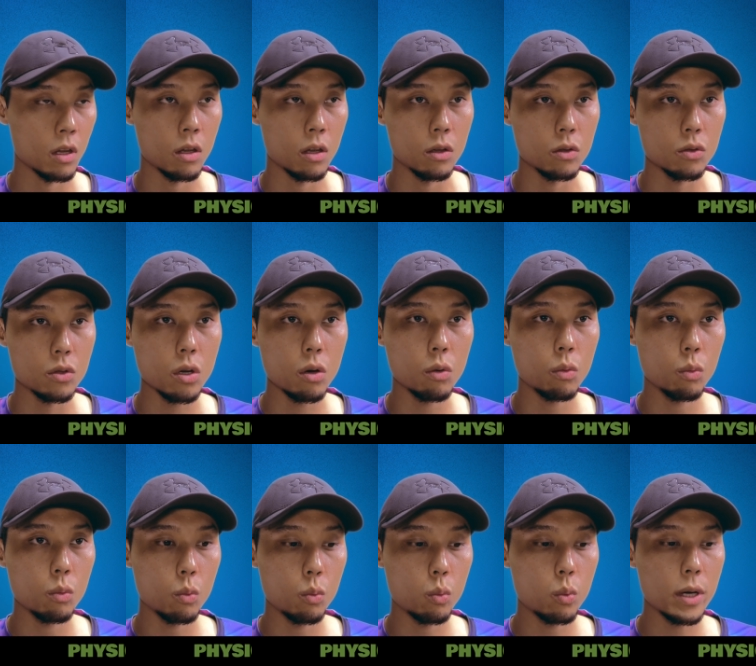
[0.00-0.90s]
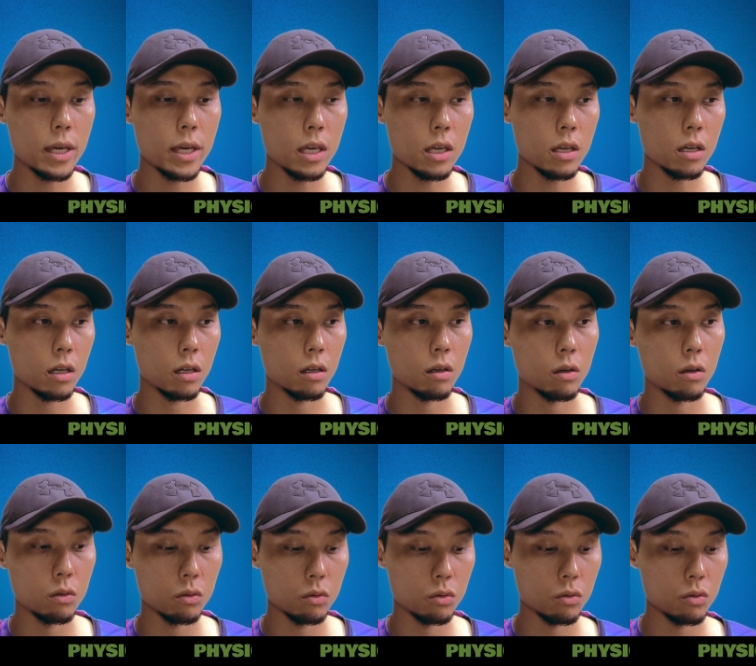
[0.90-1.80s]
So we
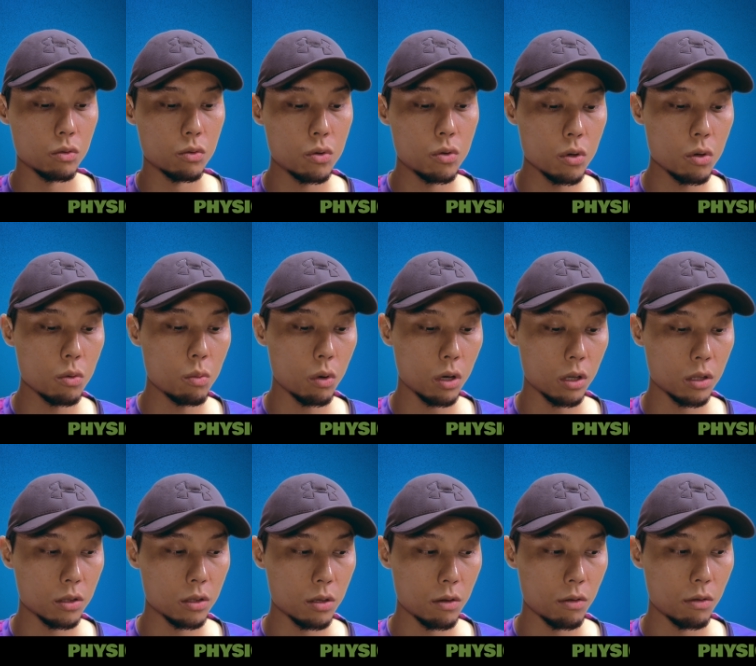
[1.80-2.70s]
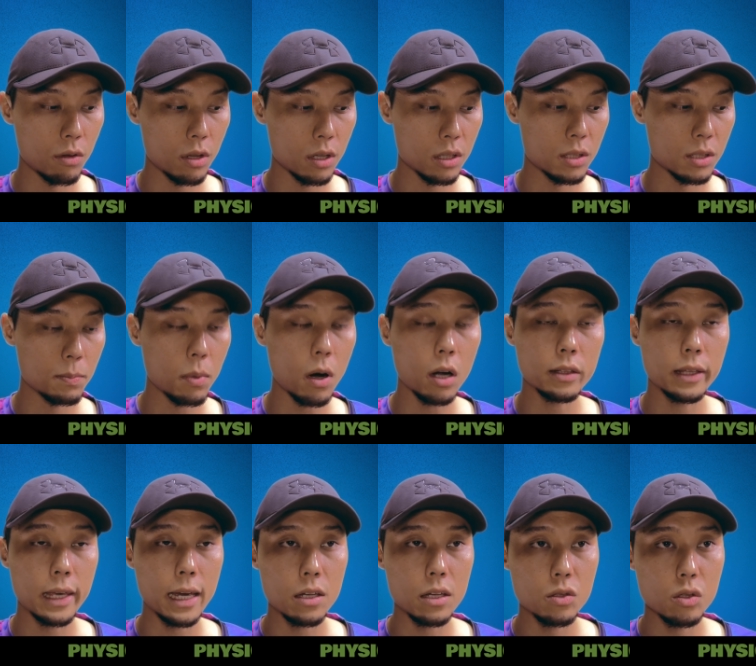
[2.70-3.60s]
do want this
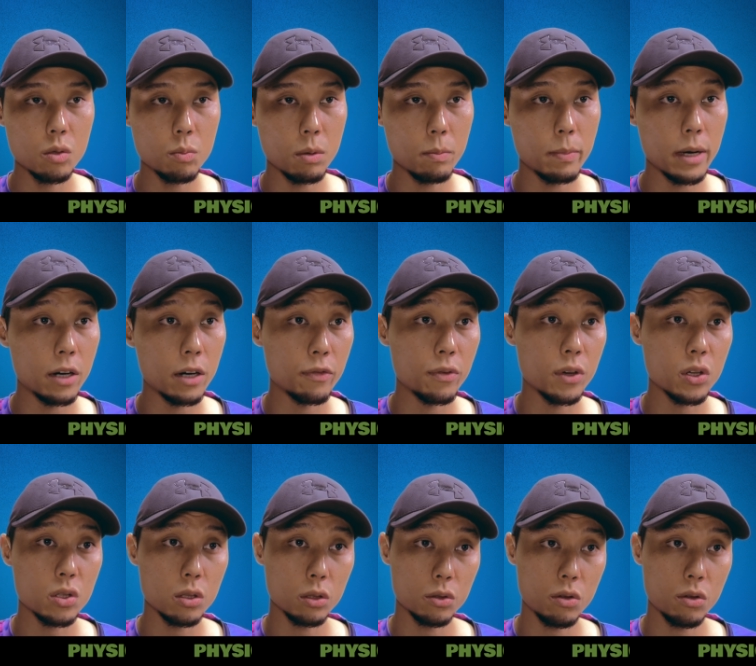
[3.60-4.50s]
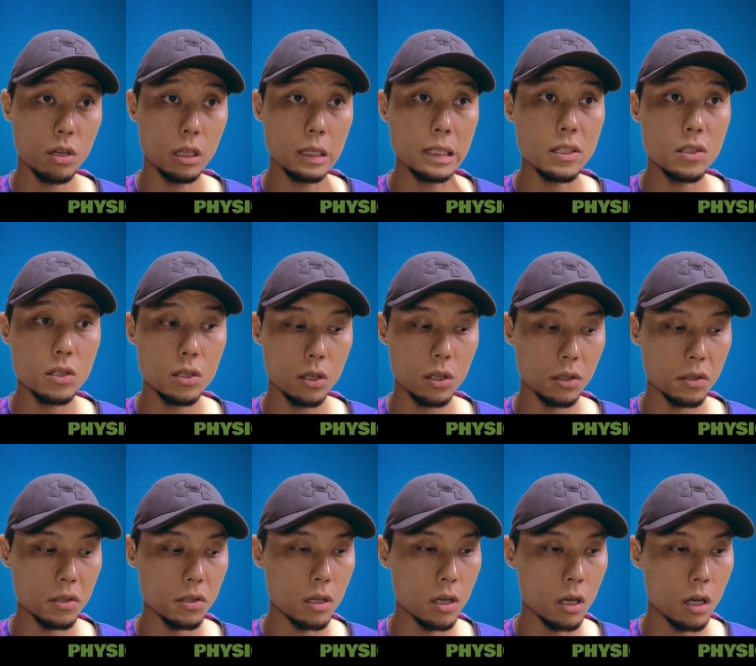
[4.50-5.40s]
podcast to be beneficial to the
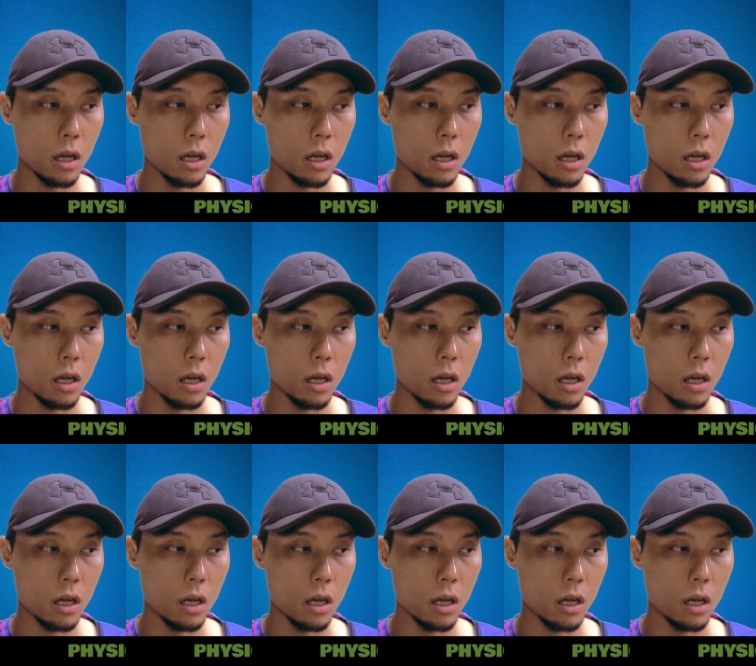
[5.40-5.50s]
listeners.